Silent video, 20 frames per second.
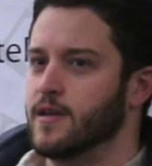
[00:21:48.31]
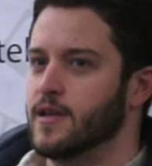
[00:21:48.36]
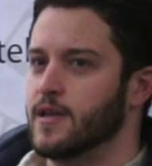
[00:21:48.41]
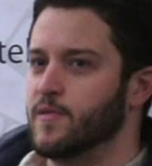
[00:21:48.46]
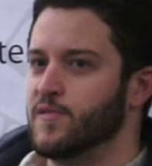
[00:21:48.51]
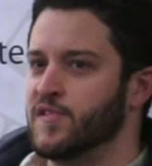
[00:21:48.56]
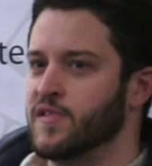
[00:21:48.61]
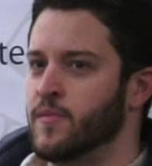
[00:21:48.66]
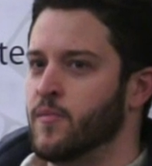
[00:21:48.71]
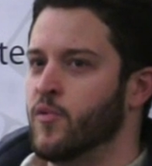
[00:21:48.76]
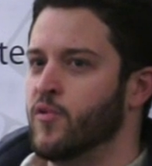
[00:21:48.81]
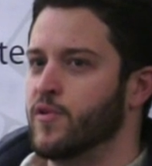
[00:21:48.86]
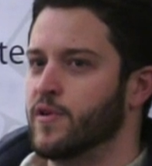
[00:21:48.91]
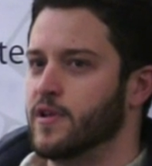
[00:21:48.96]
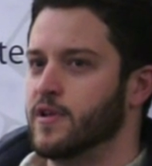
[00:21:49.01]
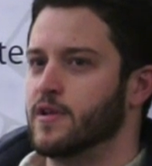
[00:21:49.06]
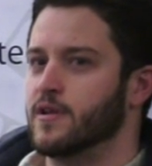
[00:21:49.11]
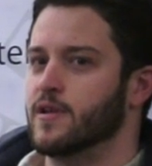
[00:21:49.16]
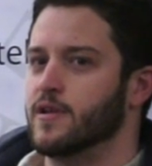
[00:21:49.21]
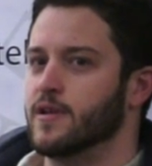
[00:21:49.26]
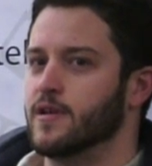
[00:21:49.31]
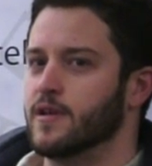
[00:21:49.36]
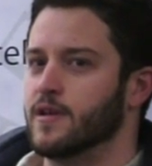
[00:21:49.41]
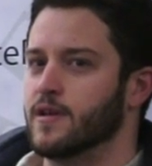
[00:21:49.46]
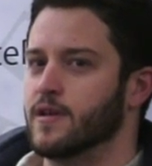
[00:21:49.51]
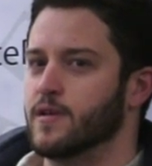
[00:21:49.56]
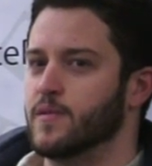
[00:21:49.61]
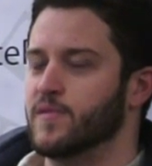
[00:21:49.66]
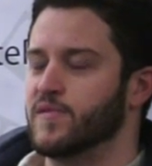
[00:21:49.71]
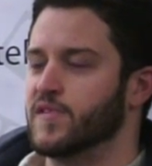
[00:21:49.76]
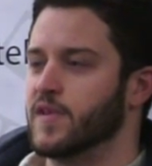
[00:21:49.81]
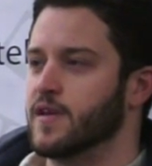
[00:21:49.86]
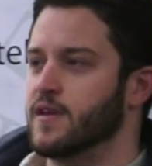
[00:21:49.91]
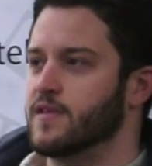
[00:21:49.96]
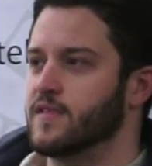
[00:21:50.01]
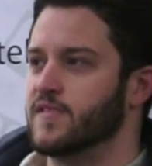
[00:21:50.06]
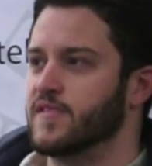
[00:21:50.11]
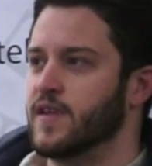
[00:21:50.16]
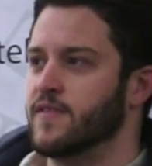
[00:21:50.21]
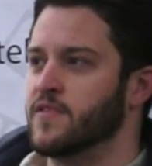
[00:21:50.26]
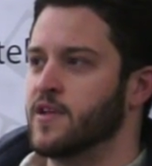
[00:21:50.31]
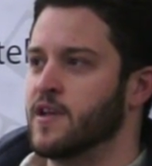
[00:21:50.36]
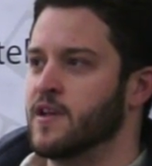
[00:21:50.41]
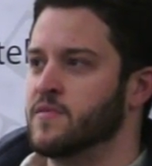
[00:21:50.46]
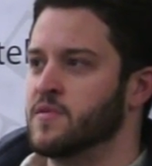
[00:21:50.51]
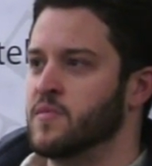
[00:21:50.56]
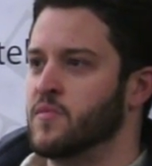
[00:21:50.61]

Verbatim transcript: It was in the morning. It was like 7 a.m.